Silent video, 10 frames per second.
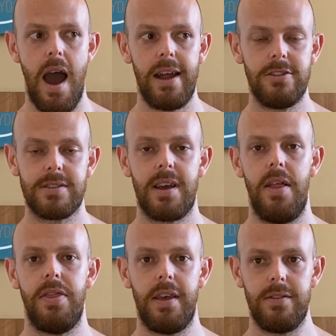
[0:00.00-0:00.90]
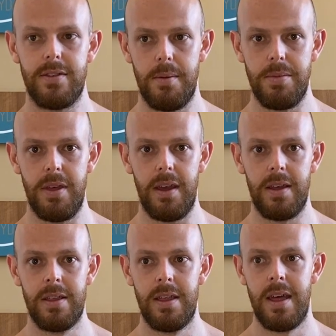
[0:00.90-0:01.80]
I just can't think of
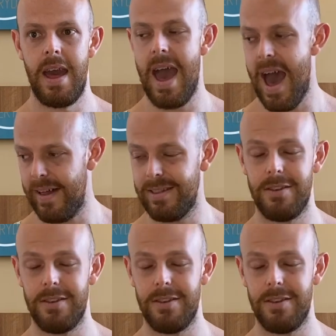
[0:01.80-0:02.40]
something at